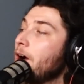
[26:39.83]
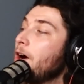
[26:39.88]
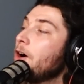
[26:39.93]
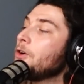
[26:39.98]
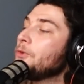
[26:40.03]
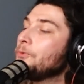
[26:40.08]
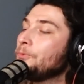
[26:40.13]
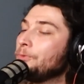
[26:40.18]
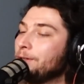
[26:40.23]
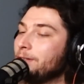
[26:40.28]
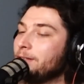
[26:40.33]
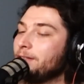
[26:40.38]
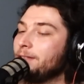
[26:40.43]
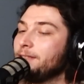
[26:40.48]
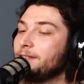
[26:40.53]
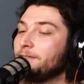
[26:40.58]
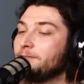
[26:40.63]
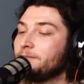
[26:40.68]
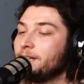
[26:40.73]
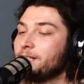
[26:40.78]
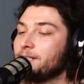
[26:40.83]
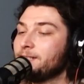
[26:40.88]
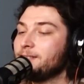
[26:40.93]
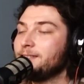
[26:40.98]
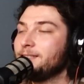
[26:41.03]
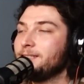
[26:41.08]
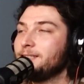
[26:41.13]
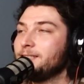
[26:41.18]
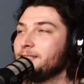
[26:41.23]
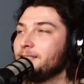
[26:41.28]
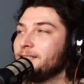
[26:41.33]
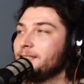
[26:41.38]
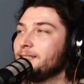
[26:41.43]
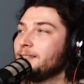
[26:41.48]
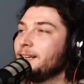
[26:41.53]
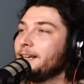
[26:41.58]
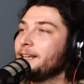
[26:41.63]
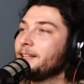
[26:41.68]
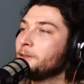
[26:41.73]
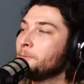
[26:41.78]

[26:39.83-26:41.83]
are really invested in like